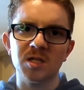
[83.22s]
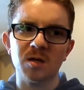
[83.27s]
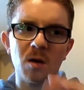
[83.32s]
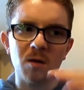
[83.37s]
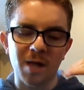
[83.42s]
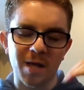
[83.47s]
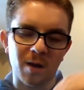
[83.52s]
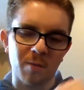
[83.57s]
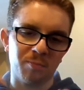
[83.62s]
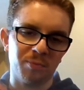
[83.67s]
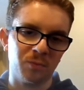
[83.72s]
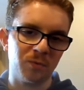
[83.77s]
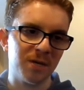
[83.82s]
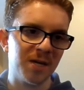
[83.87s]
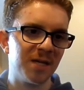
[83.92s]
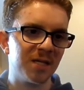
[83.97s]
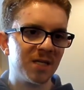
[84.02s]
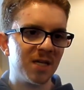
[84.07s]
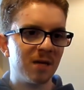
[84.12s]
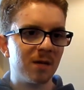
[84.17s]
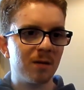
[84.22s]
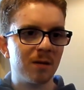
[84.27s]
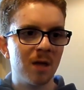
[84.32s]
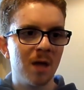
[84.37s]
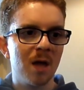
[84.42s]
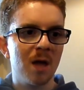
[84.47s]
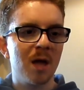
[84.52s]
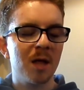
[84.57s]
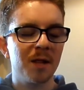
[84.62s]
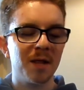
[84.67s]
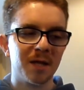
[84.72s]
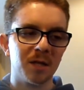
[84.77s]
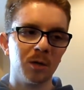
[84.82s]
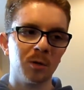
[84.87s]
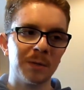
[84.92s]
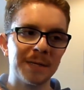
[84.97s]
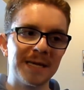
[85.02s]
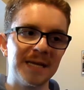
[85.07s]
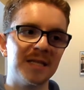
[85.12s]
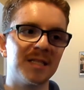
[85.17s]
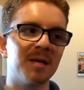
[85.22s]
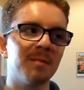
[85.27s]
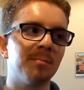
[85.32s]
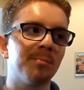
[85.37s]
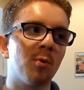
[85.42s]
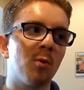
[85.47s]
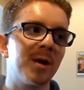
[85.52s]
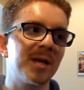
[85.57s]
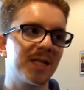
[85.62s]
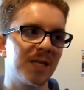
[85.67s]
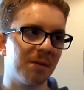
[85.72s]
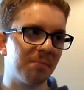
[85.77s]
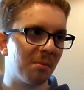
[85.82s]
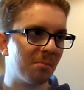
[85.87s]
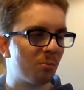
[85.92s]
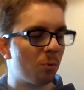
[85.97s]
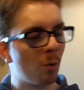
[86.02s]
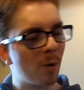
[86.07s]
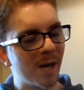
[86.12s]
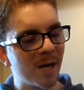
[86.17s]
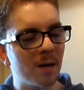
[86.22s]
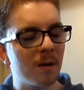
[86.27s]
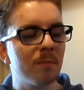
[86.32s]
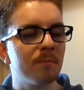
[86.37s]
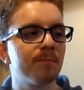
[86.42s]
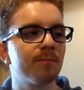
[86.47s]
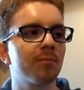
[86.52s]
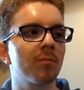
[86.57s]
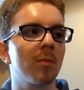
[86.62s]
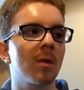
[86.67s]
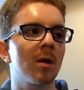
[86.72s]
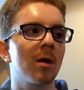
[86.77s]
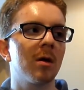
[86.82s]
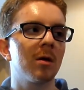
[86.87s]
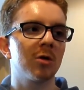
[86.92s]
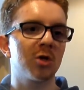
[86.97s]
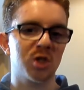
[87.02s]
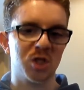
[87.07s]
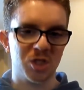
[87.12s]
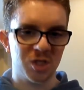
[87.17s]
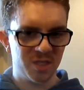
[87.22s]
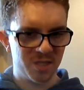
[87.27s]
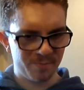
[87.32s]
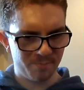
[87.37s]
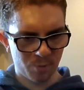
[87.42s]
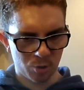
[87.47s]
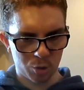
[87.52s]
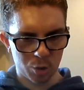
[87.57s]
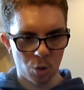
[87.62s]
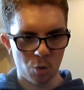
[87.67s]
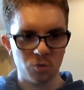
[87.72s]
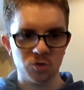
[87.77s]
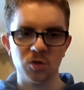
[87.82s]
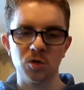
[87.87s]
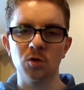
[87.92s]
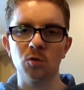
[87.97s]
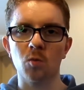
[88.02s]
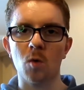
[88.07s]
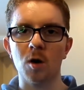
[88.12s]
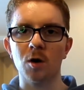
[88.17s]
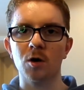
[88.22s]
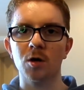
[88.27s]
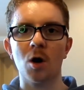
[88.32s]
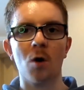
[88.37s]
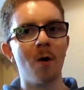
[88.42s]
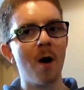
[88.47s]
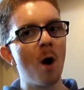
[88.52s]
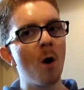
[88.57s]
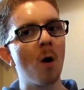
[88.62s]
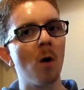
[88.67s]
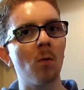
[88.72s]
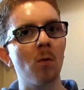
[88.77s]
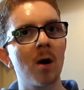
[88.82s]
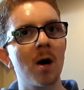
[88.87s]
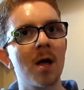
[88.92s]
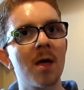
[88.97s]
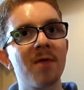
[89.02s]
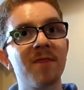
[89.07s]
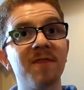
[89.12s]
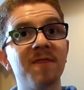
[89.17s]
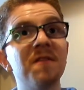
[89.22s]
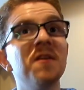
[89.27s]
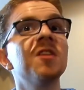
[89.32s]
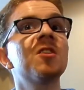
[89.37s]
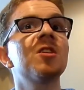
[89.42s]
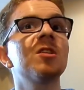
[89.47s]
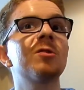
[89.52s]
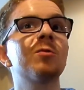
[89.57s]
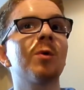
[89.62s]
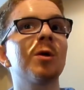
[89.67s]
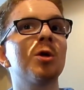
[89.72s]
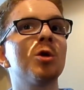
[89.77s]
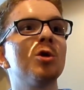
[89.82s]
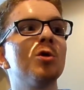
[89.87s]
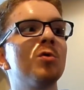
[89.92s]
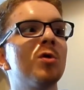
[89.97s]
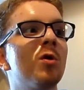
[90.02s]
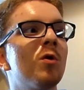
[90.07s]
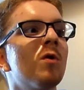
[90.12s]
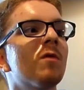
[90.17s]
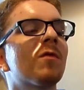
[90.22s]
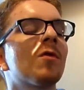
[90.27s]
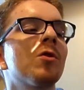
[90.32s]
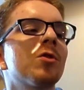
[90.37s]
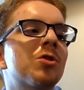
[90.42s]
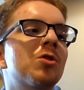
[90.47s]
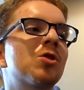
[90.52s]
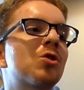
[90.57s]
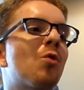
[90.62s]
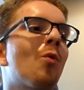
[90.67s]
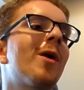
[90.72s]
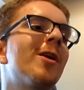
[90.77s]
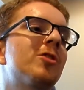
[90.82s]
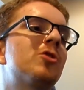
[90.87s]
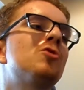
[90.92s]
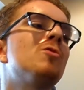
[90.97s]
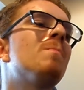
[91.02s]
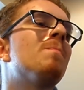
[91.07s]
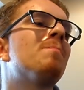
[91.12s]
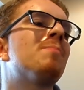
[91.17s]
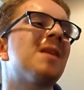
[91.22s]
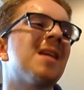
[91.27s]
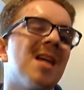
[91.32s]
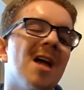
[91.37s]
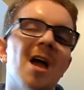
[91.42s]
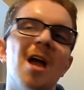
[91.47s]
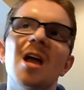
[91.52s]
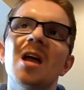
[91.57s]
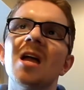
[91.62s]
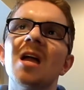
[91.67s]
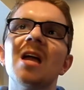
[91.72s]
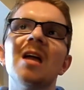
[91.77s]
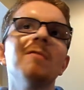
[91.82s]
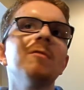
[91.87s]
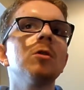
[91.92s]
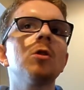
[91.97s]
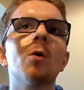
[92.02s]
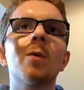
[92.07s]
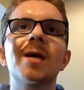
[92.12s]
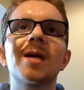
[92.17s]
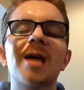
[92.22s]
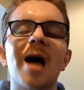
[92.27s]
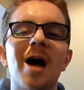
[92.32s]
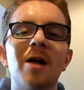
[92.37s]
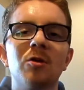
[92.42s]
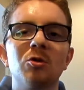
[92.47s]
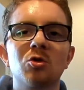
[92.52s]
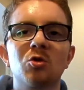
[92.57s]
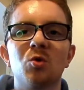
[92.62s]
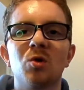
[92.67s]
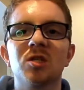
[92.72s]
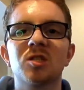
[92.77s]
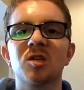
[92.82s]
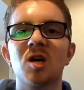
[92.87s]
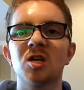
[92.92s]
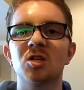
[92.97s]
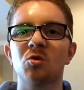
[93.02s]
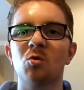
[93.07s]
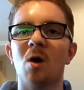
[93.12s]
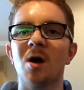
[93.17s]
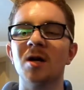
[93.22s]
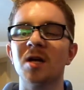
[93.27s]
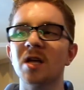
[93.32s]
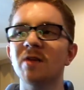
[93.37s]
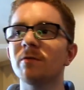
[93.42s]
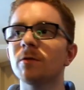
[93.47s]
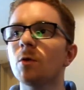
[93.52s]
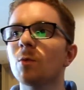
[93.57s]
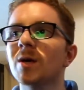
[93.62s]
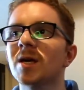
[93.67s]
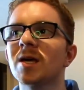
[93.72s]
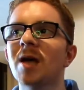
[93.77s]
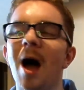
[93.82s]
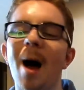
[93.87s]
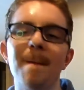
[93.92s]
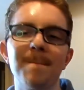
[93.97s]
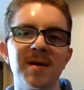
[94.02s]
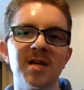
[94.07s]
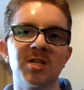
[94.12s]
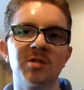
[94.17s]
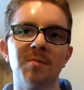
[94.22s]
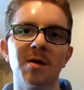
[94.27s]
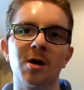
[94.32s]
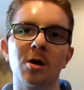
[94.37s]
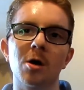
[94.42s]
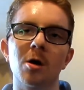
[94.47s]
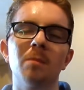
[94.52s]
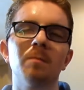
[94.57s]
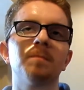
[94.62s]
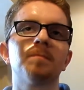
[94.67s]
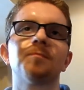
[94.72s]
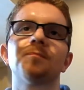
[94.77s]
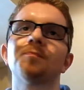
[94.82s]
like a breezing, like a little easing point, tipping point. Just dip your toes in the water and go, oh, this is what the new universe is going to be. Even though we got the Suicide Squad, and even though we got Peacemaker,